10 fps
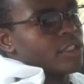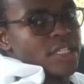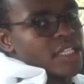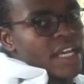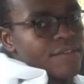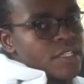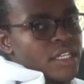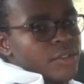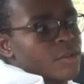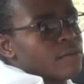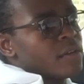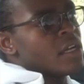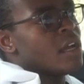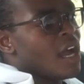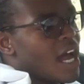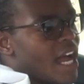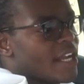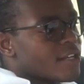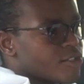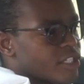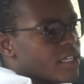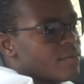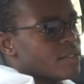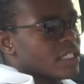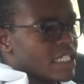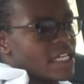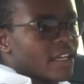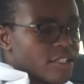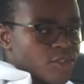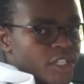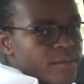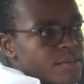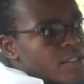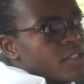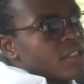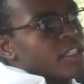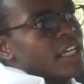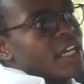one doesn't have a sunroof. Higher trims, EX trims, could